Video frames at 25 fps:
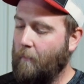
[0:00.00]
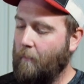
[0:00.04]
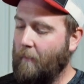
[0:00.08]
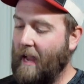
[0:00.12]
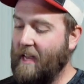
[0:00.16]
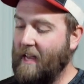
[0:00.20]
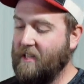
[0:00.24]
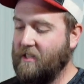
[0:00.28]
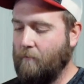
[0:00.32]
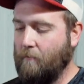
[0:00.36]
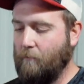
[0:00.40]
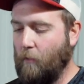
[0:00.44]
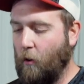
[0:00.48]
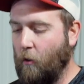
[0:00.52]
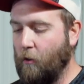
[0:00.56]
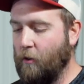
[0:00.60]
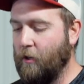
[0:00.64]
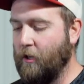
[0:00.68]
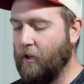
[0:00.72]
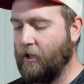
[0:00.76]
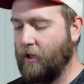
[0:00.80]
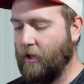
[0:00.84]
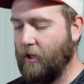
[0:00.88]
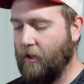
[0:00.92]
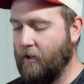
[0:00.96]
as the
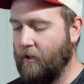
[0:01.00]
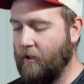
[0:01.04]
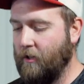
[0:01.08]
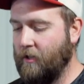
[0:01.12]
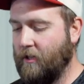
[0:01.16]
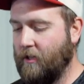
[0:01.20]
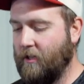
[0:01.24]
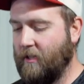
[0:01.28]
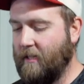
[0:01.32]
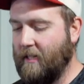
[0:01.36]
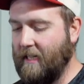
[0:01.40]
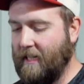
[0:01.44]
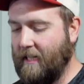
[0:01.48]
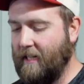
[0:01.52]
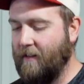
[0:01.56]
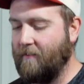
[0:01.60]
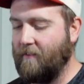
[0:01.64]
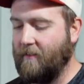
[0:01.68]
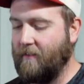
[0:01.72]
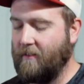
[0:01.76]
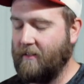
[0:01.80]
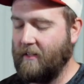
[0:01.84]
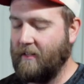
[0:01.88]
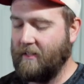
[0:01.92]
motor turns, to give